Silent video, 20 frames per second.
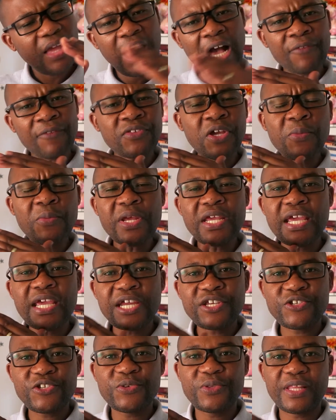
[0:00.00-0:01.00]
After we
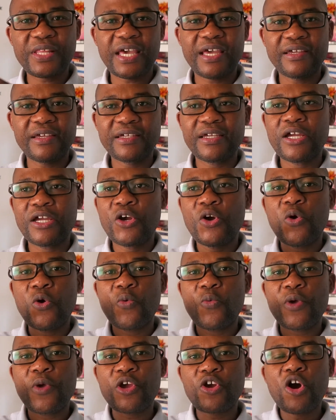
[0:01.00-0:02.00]
get you there,
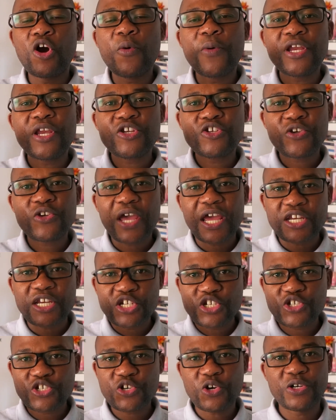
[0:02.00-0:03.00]
we're going to
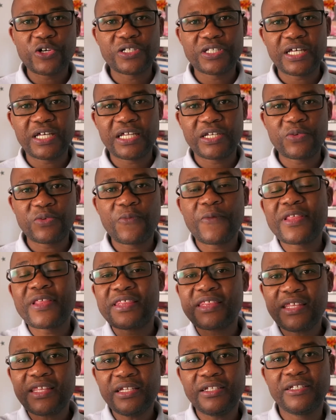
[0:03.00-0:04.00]
ensure that
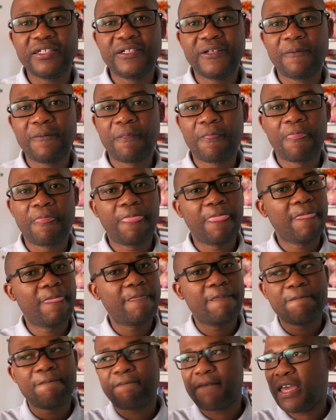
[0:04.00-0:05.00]
within
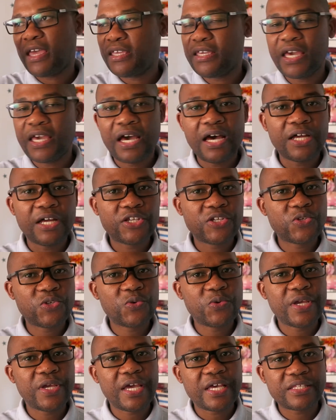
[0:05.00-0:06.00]
a year,
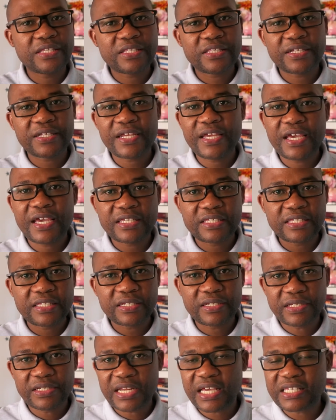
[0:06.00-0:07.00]
2 years, 3 years,
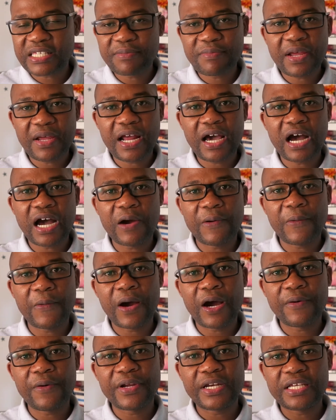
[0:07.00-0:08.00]
doesn't matter
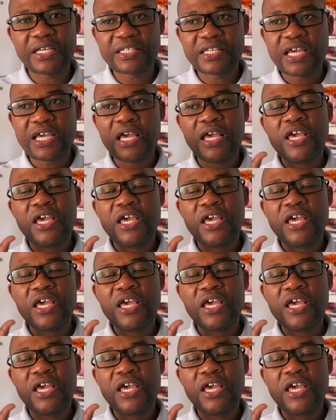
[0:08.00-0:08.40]
how it is,